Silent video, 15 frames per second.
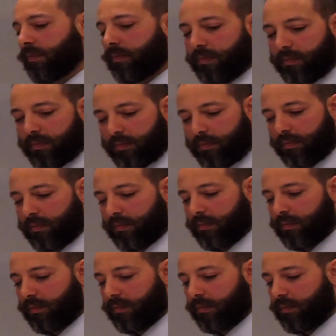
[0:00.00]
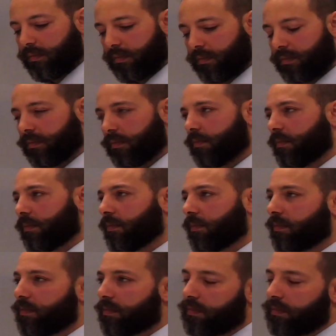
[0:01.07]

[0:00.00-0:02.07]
date have built a